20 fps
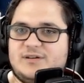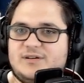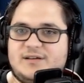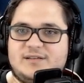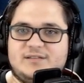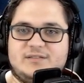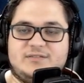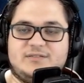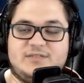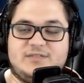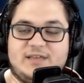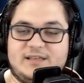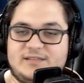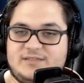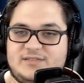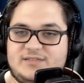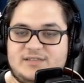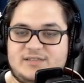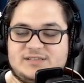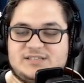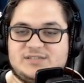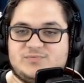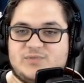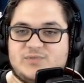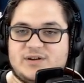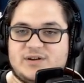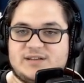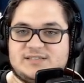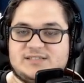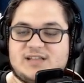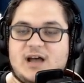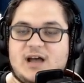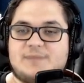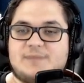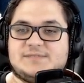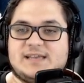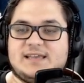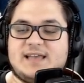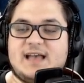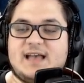This is where it
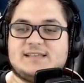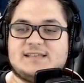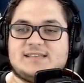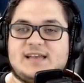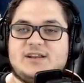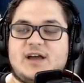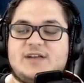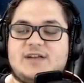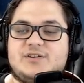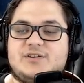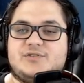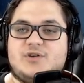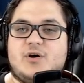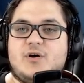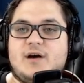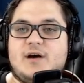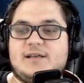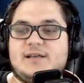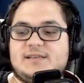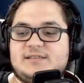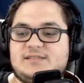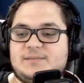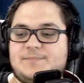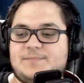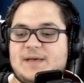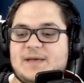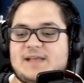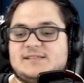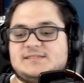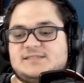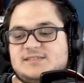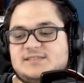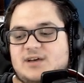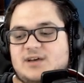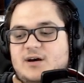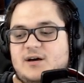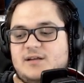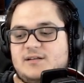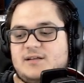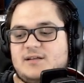stops, I guess. I don't know. It depends
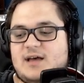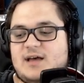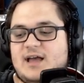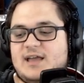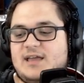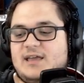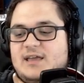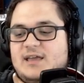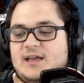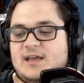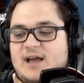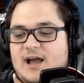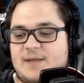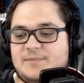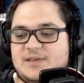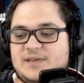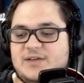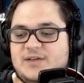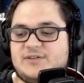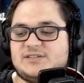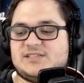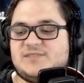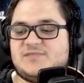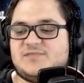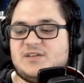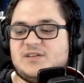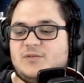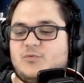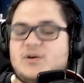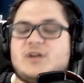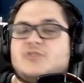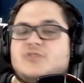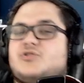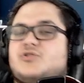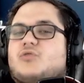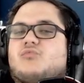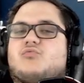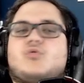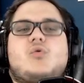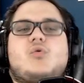on. I'm curious if there. What are the
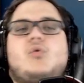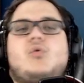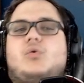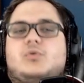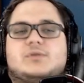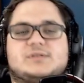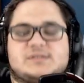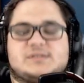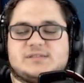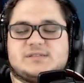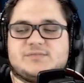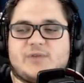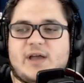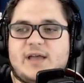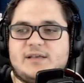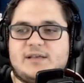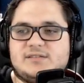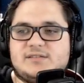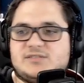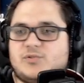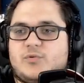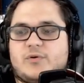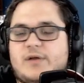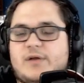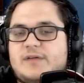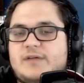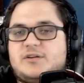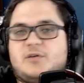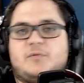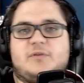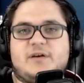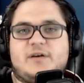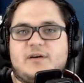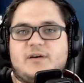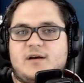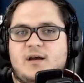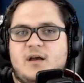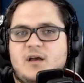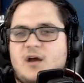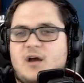rules, right? So we're
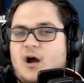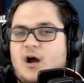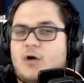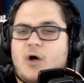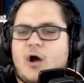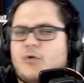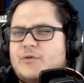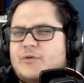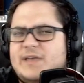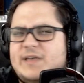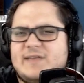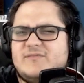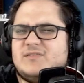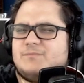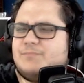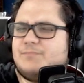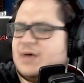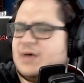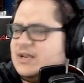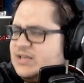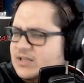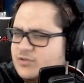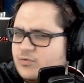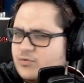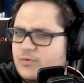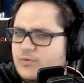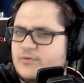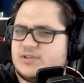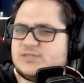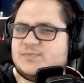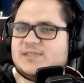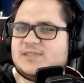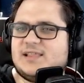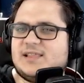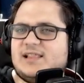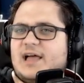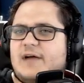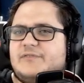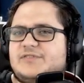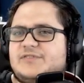are we even bending the rules with
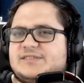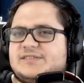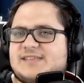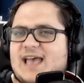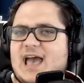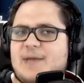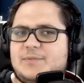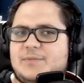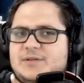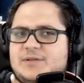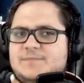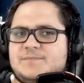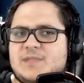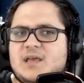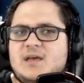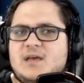allowing this to happen?